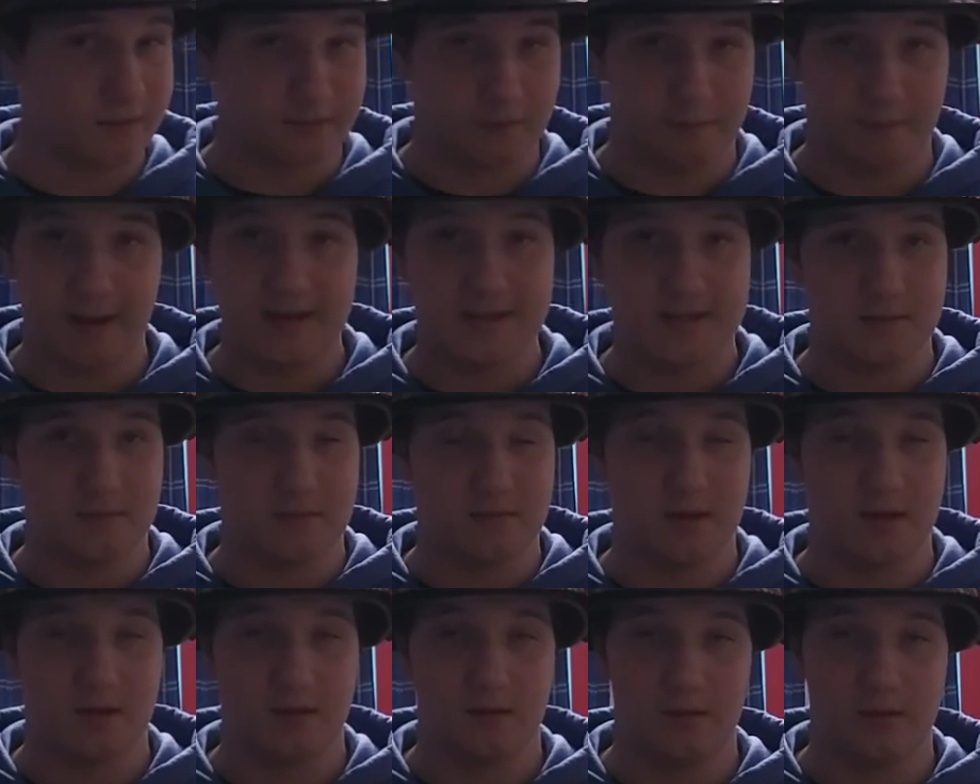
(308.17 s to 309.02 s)
the paint
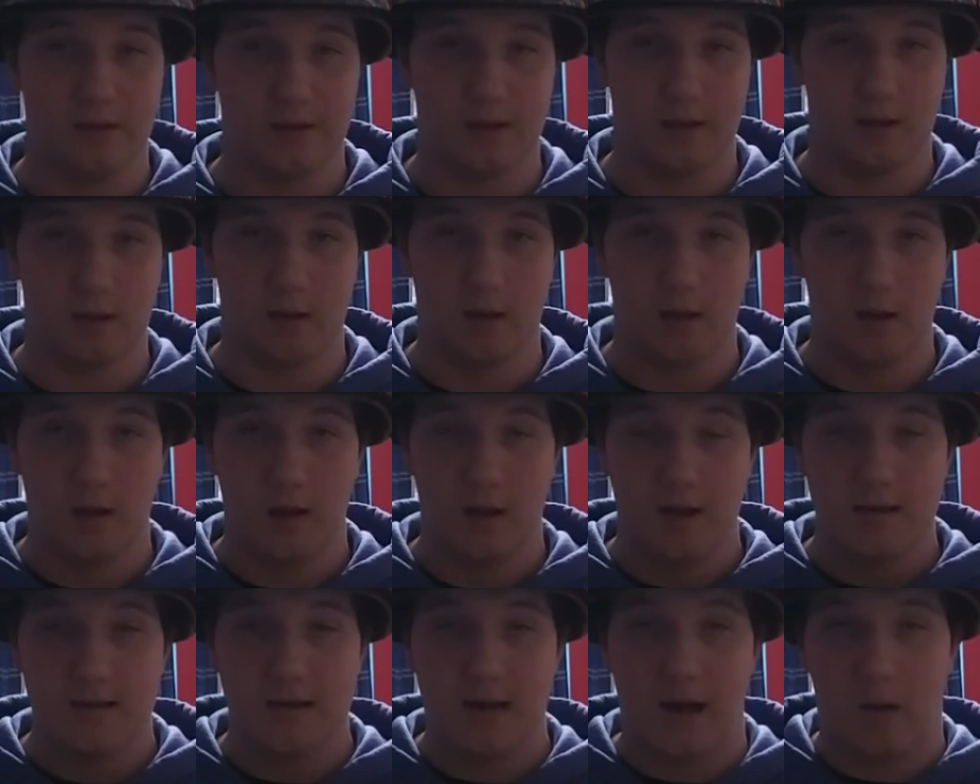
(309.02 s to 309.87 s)
immediately.
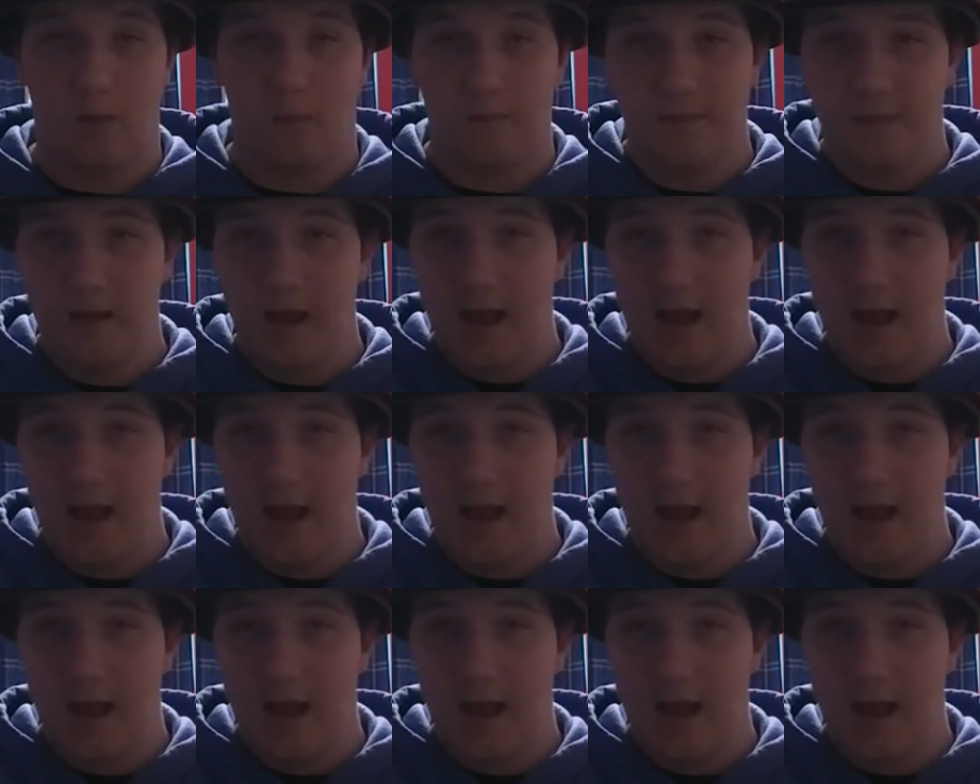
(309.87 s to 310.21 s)
Now,